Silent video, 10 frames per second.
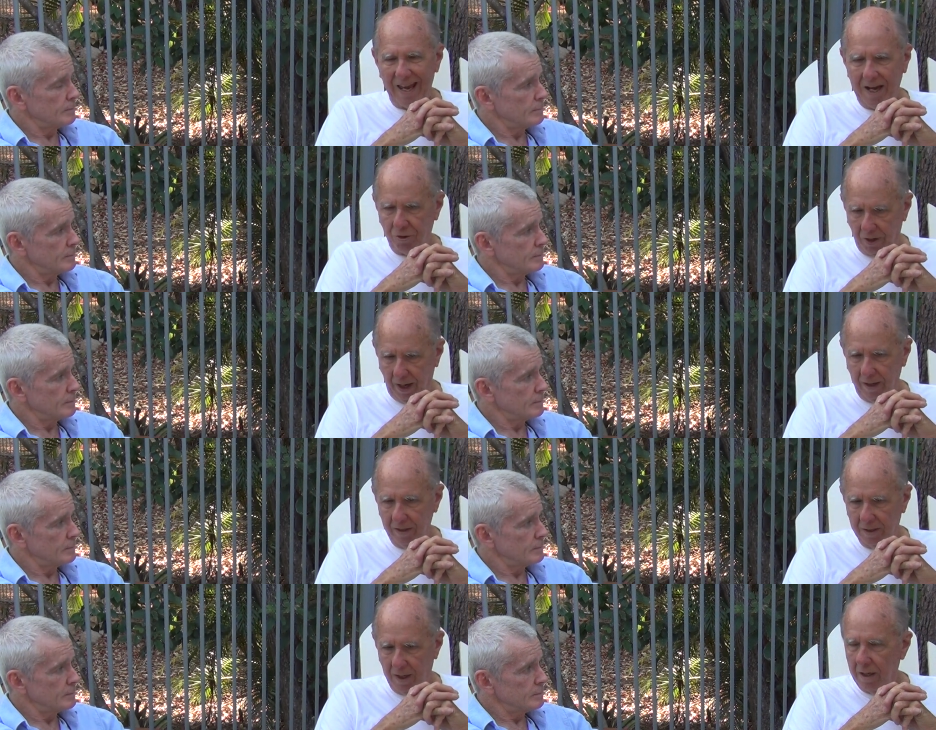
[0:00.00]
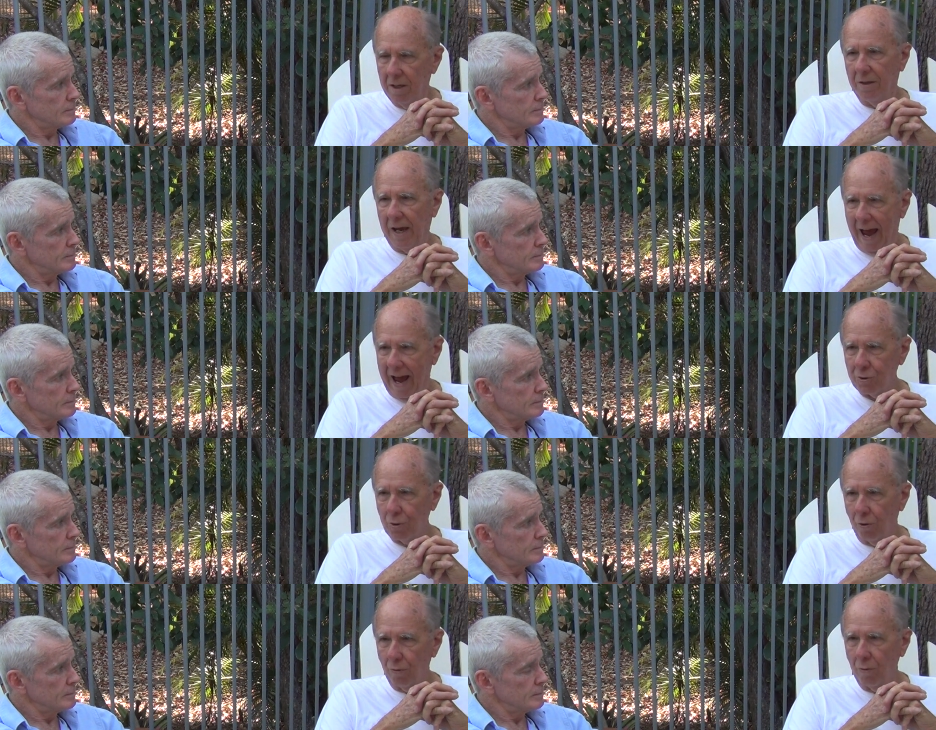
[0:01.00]
Speaker 1: anything, the
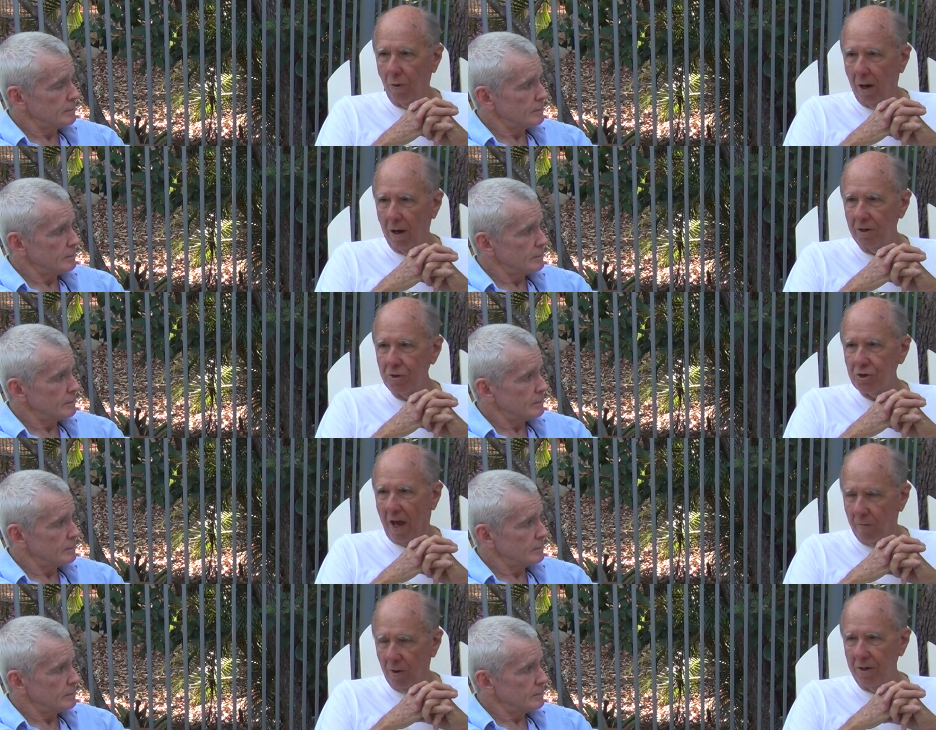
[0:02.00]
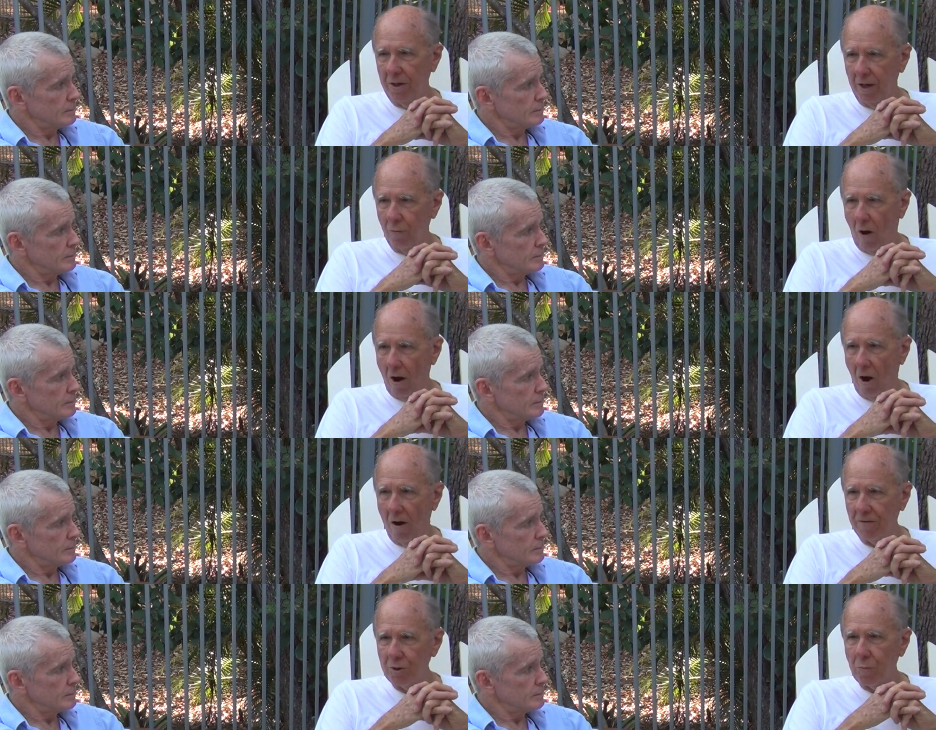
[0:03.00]
actual uh, sediment in
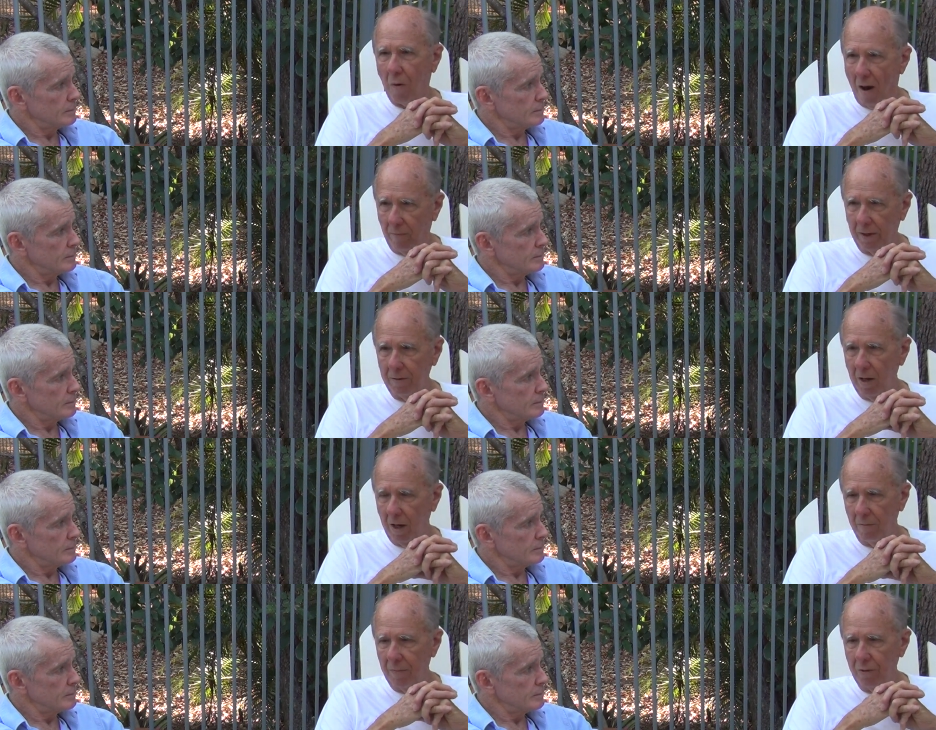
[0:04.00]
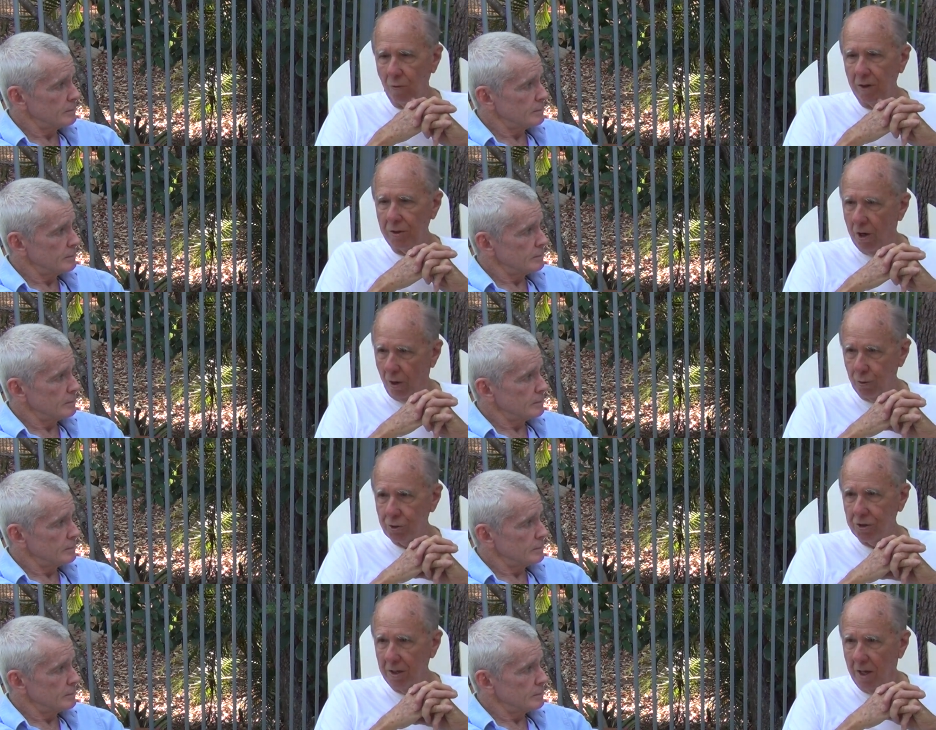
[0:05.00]
runoff has probably uh, been
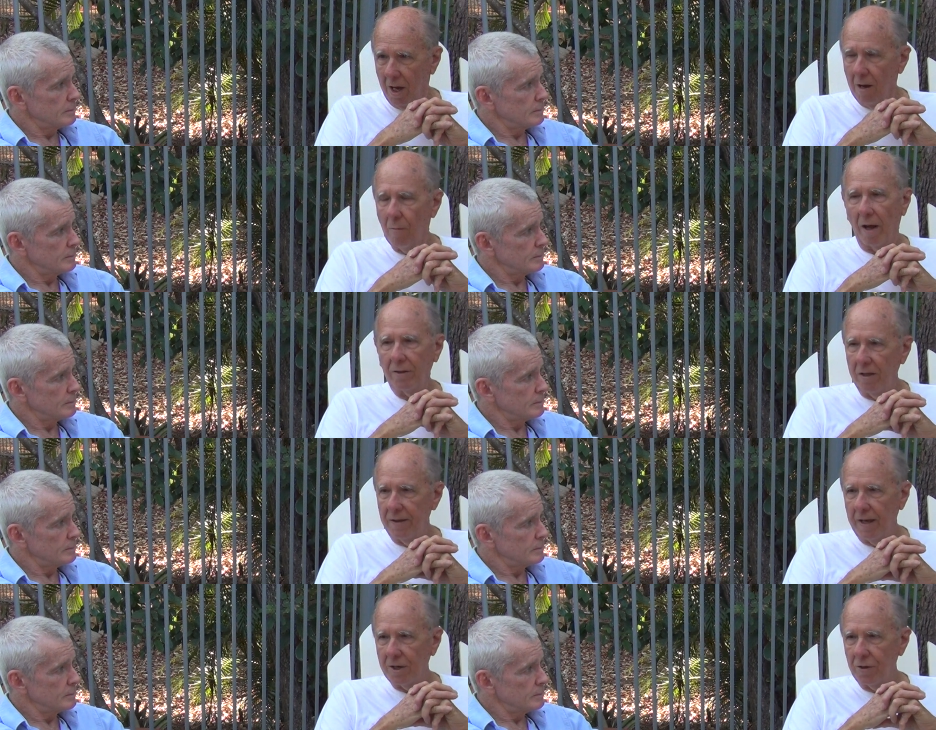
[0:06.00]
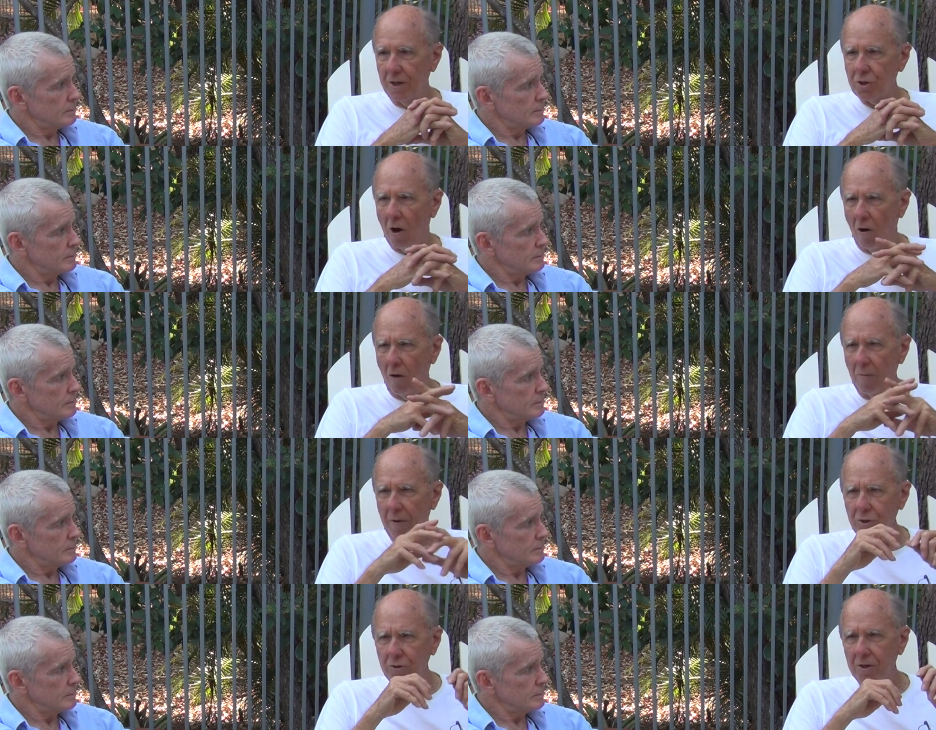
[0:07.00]
reduced. But th this whole
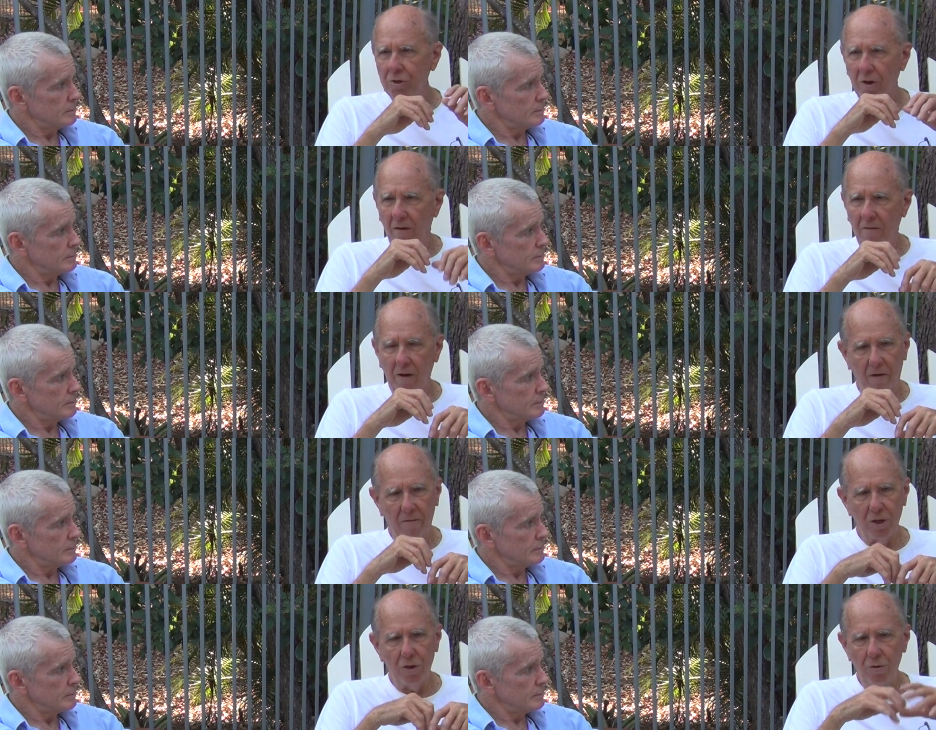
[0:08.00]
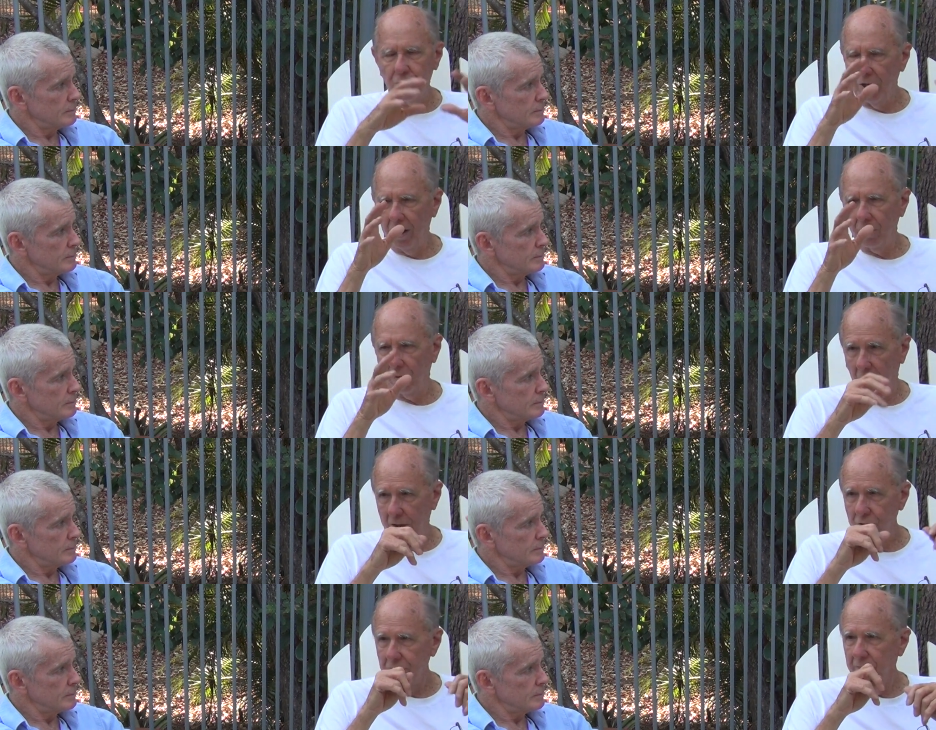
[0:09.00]
business of, of a huge
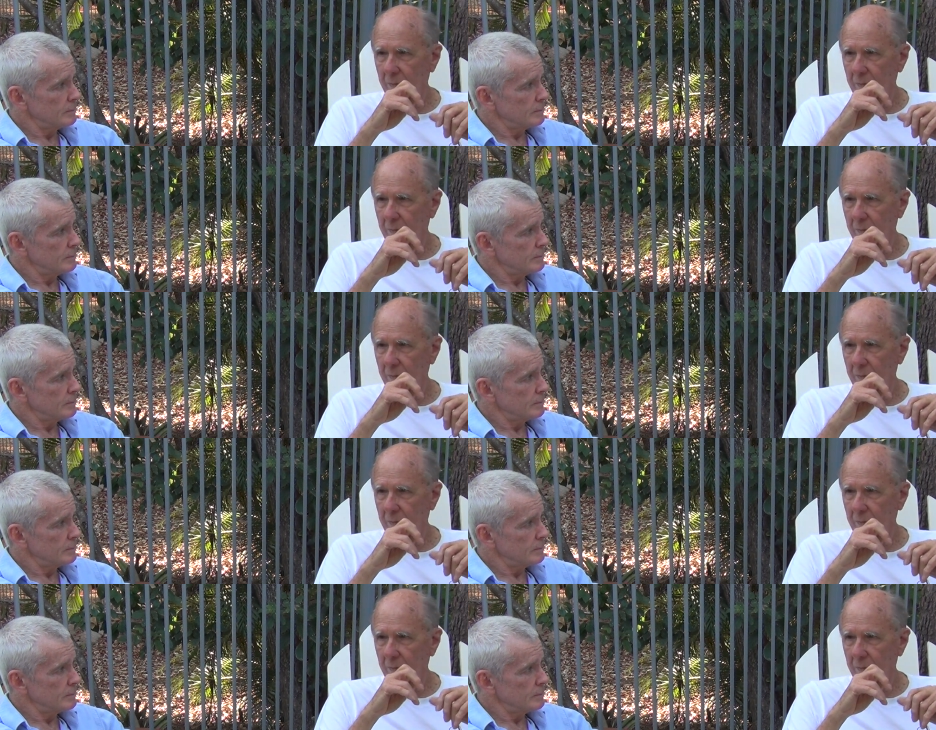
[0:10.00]
increase